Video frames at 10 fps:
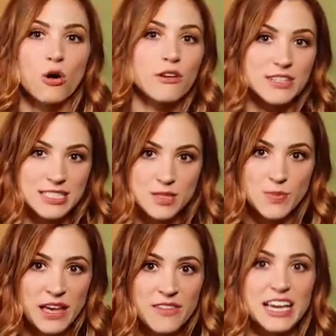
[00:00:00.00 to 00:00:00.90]
Or if it's a
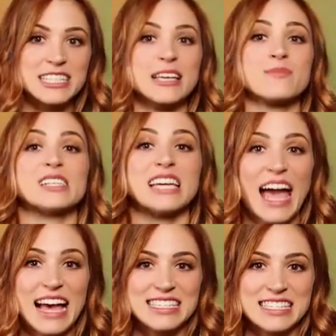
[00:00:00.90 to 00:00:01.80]
spell, they attempt to
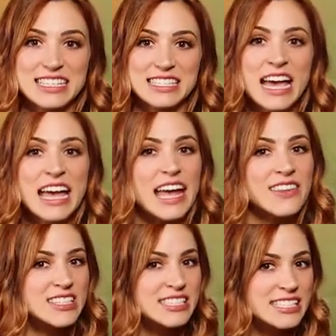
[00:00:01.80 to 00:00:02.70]
cast it
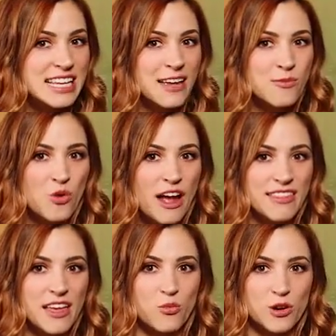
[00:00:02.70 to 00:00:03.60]
in the same
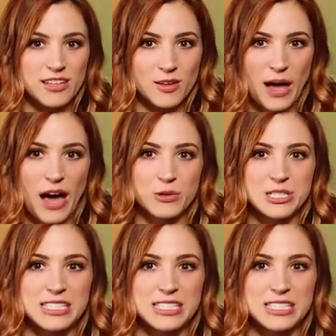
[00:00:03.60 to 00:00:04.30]
way they would in the power